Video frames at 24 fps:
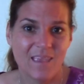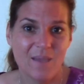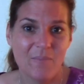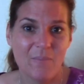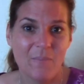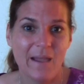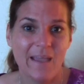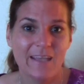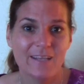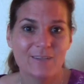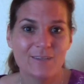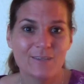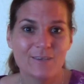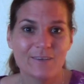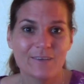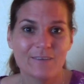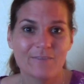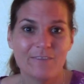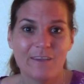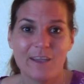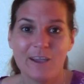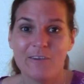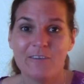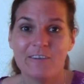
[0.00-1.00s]
It might
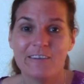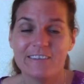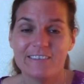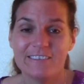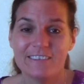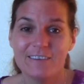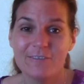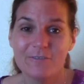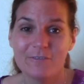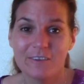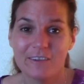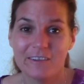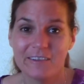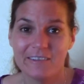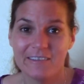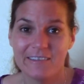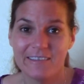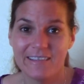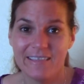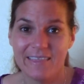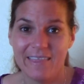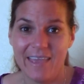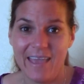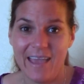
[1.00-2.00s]
look very different
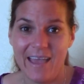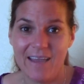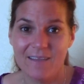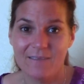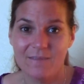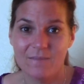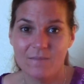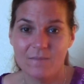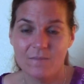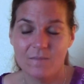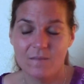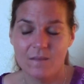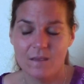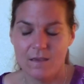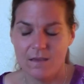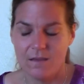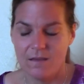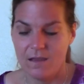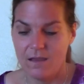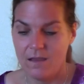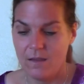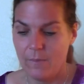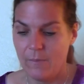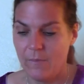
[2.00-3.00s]
than
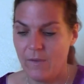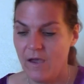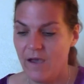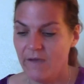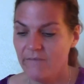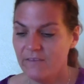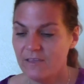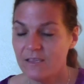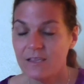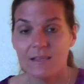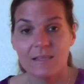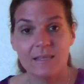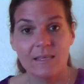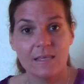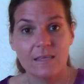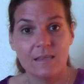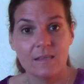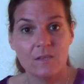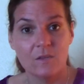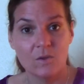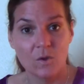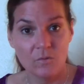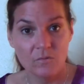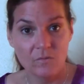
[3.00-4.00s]
that. Obviously,
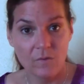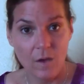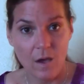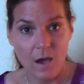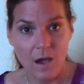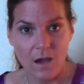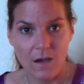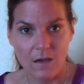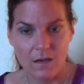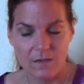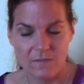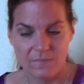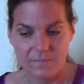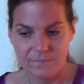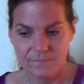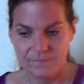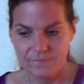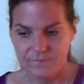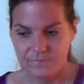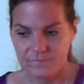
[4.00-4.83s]
Soulful Heart